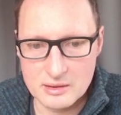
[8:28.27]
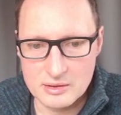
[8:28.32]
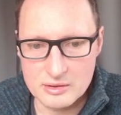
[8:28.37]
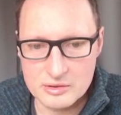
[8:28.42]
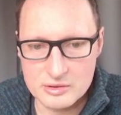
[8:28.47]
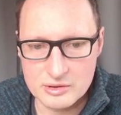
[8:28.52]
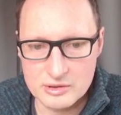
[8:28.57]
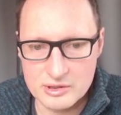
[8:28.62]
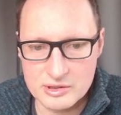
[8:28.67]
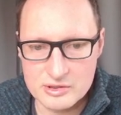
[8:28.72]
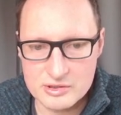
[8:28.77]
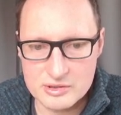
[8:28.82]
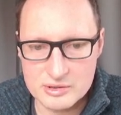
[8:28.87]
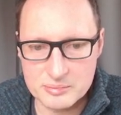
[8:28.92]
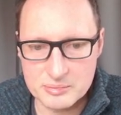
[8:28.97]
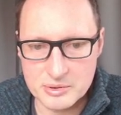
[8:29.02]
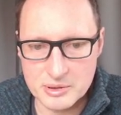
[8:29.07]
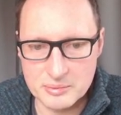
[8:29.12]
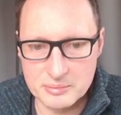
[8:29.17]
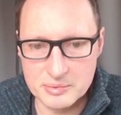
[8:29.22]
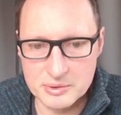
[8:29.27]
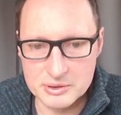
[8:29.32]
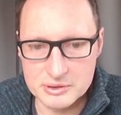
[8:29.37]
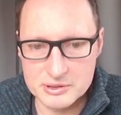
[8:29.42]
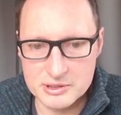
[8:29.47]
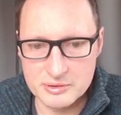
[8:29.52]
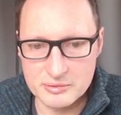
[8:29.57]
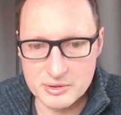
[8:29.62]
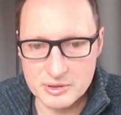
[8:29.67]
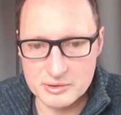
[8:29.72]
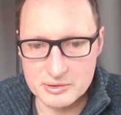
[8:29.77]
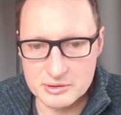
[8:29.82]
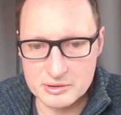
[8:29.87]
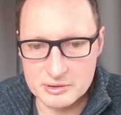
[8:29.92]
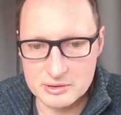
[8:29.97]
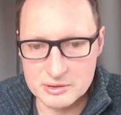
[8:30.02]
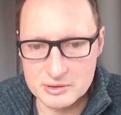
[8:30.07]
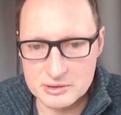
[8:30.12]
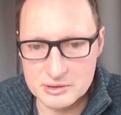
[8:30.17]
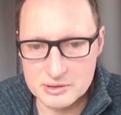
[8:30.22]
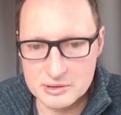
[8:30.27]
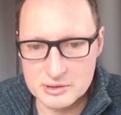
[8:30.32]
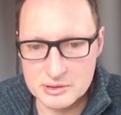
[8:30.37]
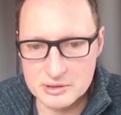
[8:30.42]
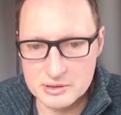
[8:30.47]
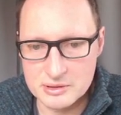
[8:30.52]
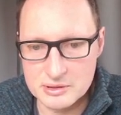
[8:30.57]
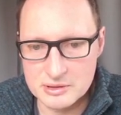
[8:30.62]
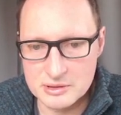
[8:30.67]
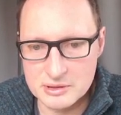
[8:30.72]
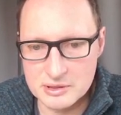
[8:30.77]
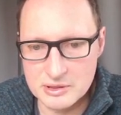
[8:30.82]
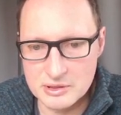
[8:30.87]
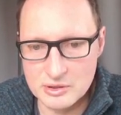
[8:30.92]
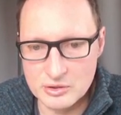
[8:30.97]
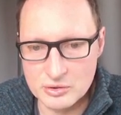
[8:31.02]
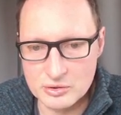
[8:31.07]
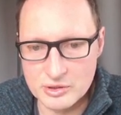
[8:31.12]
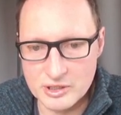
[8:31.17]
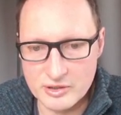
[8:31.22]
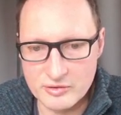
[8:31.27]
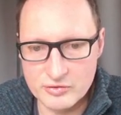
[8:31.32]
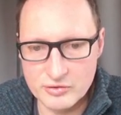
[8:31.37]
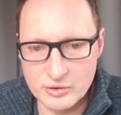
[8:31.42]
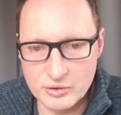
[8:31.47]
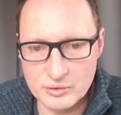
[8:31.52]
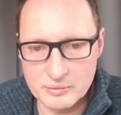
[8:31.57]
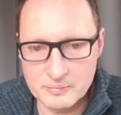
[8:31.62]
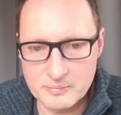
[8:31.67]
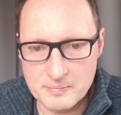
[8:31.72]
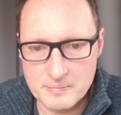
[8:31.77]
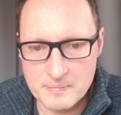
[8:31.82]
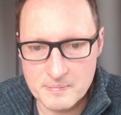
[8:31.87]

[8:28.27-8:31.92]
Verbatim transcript: So this is the probability we are looking for.